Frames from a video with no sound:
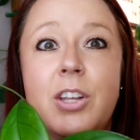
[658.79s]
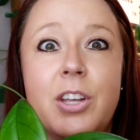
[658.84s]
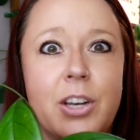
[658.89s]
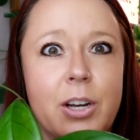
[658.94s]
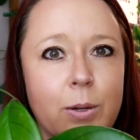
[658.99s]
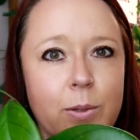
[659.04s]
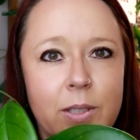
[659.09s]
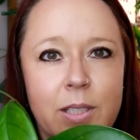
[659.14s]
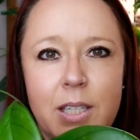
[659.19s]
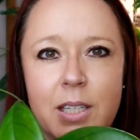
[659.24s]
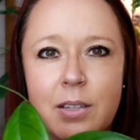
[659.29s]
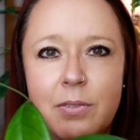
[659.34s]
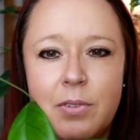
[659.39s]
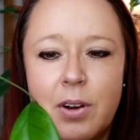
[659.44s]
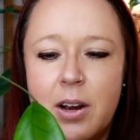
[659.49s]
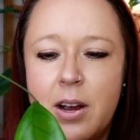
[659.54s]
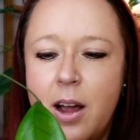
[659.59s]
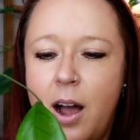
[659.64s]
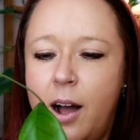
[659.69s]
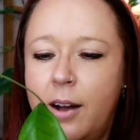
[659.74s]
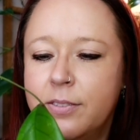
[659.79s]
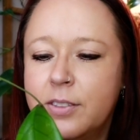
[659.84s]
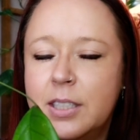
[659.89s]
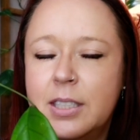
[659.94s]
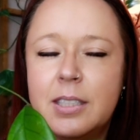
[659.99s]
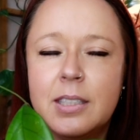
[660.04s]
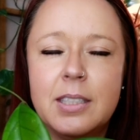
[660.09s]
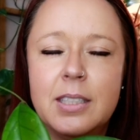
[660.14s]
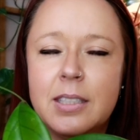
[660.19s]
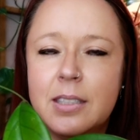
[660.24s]
You don't see them very
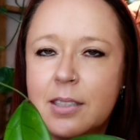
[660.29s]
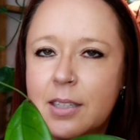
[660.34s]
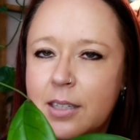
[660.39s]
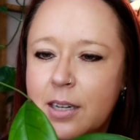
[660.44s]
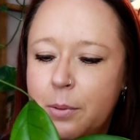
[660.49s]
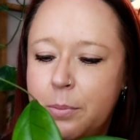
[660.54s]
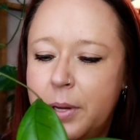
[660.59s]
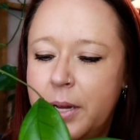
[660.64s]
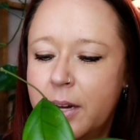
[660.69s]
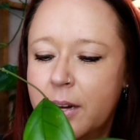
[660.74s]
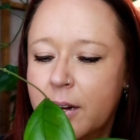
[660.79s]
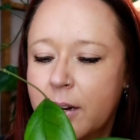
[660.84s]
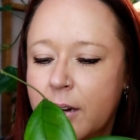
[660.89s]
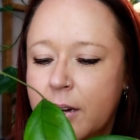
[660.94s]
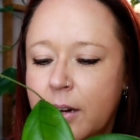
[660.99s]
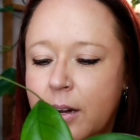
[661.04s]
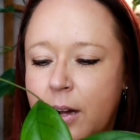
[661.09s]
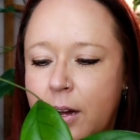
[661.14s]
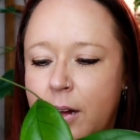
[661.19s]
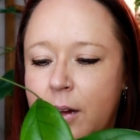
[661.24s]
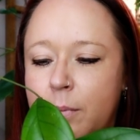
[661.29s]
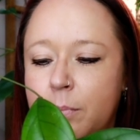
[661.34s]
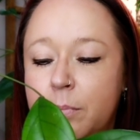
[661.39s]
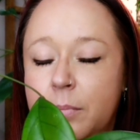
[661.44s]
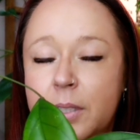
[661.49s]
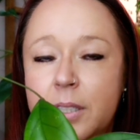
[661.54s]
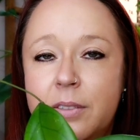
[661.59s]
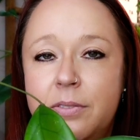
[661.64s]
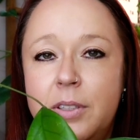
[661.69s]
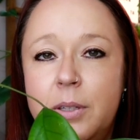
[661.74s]
often, at least not up here.
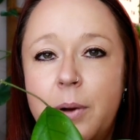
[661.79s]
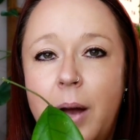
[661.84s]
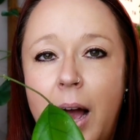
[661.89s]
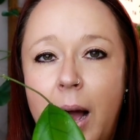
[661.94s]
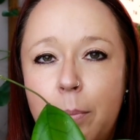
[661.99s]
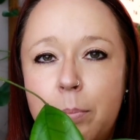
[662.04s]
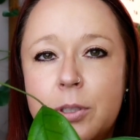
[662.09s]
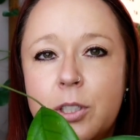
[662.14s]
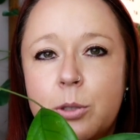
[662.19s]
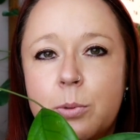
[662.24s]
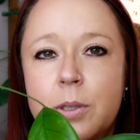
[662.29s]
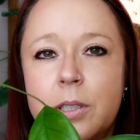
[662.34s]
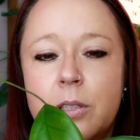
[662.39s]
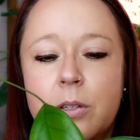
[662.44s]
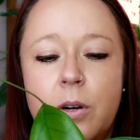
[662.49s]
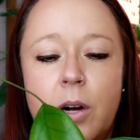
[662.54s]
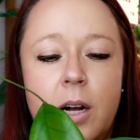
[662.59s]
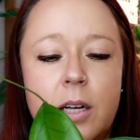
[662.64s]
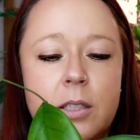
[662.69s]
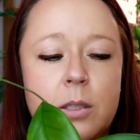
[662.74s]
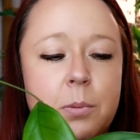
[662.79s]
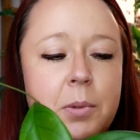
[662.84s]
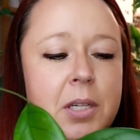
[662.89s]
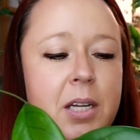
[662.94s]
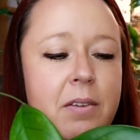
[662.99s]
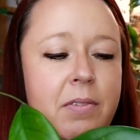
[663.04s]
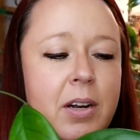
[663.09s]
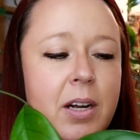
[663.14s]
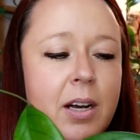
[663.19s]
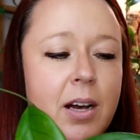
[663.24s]
But if you happen to run across
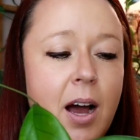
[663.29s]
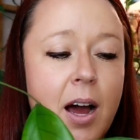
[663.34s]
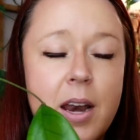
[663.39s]
one, even a